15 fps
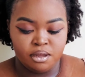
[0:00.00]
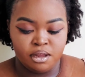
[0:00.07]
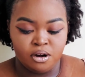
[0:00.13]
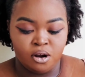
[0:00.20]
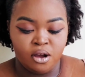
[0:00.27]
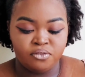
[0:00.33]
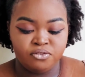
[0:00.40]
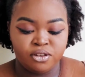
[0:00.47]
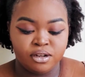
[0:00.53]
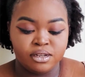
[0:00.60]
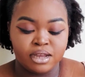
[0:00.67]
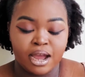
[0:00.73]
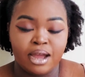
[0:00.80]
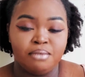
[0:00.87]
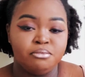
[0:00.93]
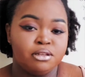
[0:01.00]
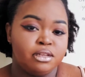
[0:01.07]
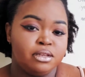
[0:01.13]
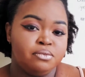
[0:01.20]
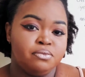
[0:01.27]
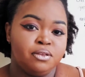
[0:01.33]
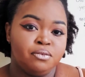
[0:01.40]
It oftentimes
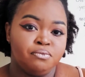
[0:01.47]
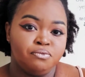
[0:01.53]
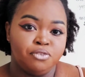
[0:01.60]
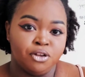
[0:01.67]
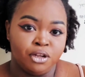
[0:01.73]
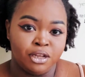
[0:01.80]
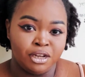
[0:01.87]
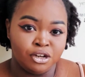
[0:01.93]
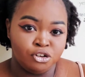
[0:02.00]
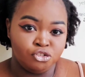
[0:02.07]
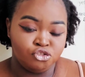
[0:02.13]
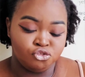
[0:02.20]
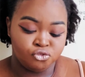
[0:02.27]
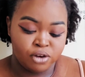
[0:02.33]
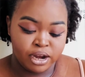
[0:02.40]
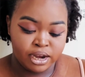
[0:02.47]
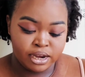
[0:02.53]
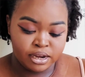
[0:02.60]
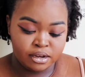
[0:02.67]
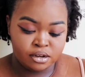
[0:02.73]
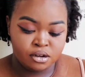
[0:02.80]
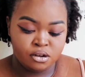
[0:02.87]
leaves them feeling
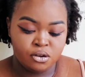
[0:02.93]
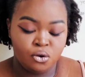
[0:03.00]
drained